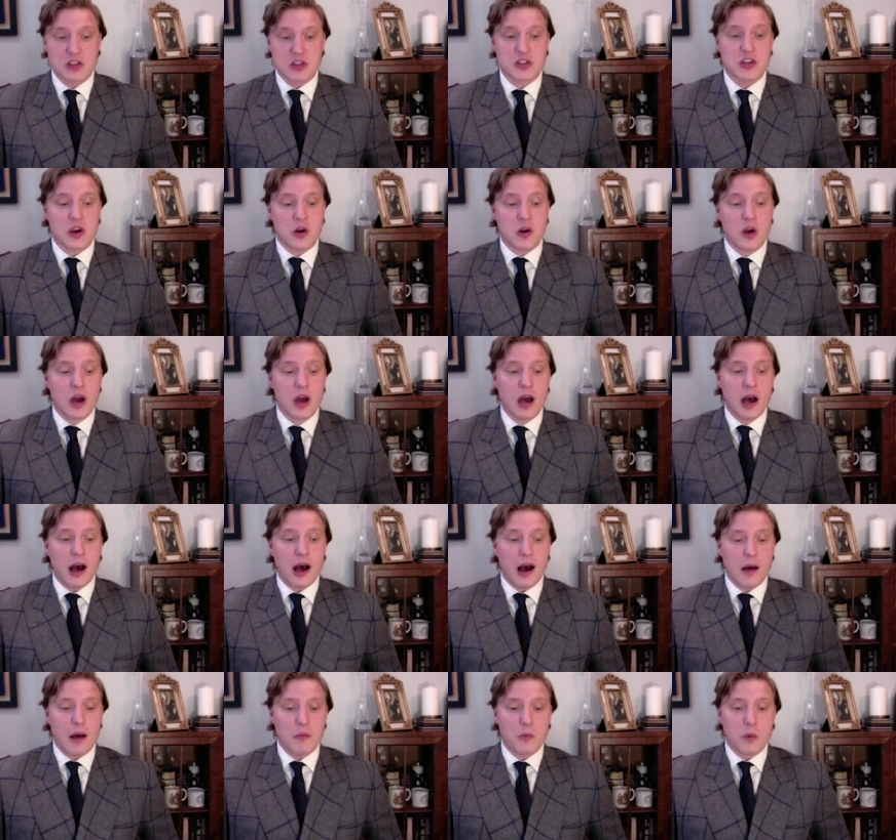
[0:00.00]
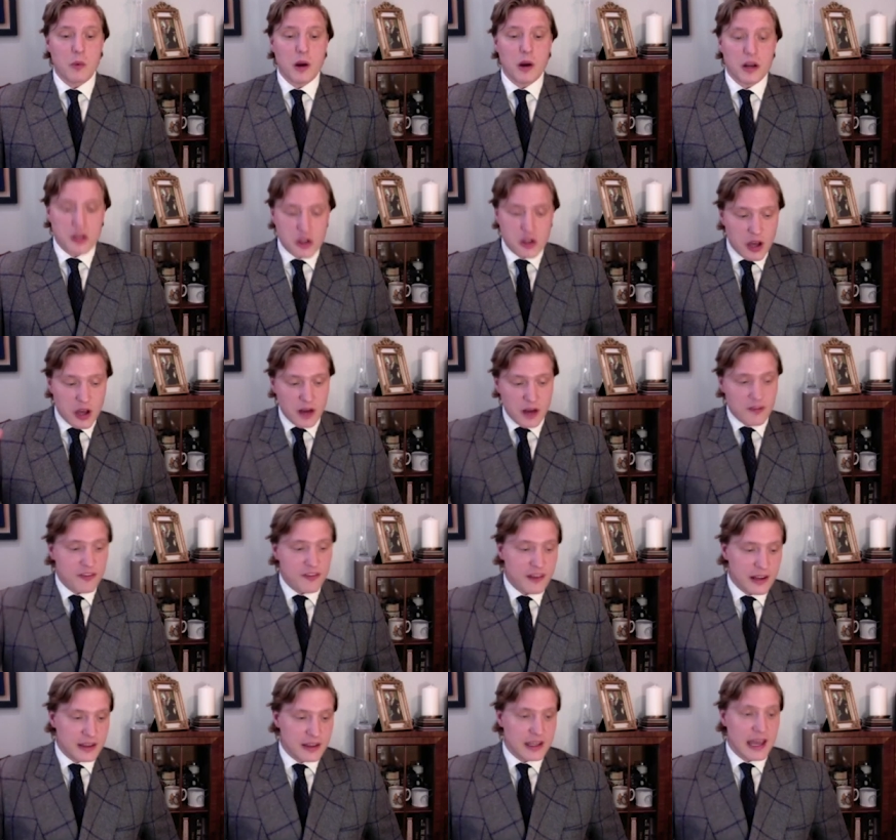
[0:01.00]
So why don't you kind of
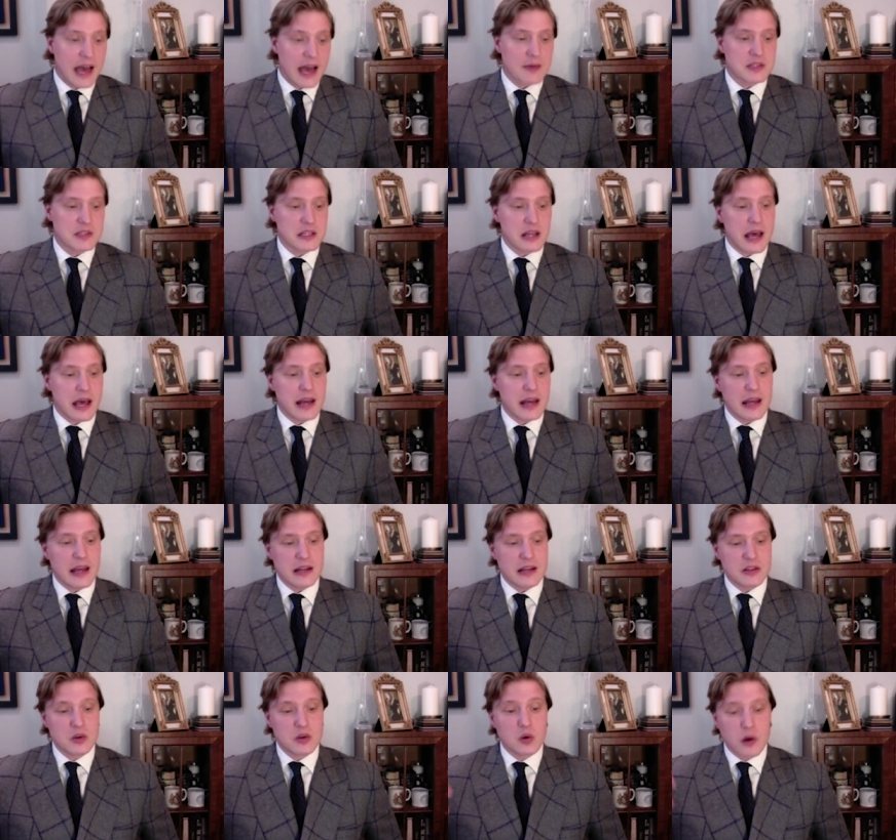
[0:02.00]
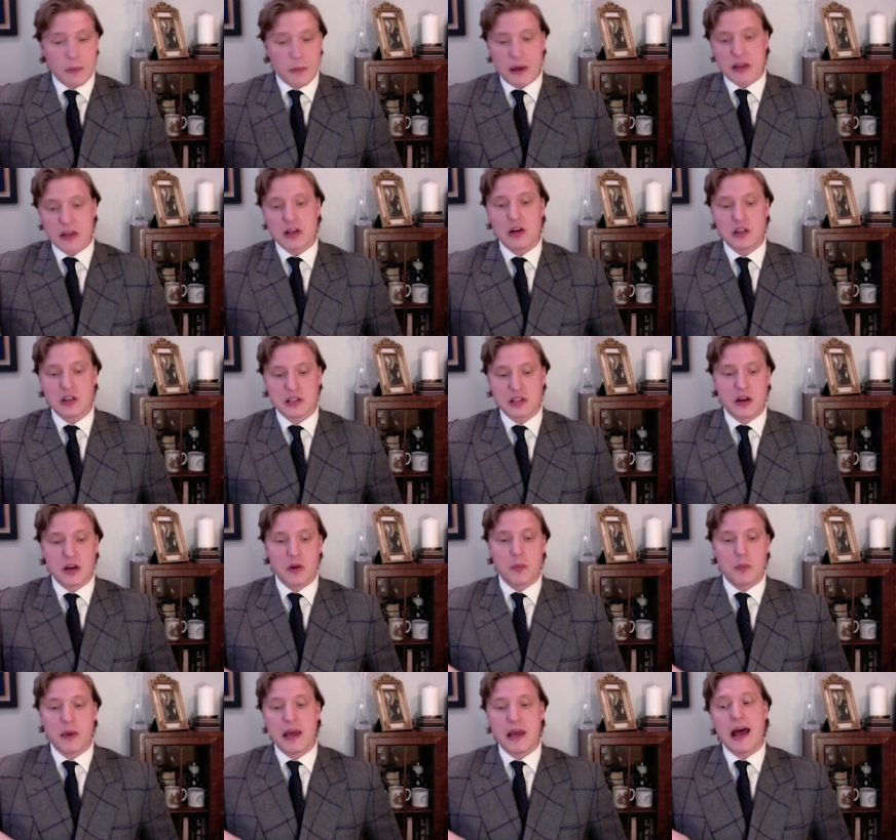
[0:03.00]
fill in the gaps and talk about the lot a
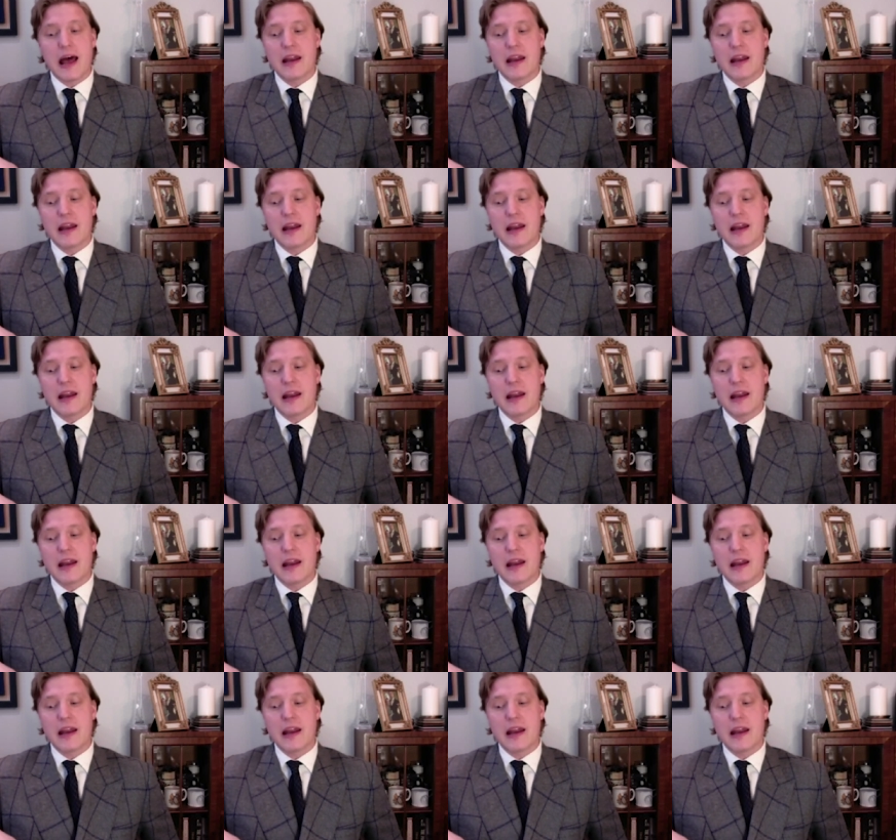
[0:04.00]
little bit,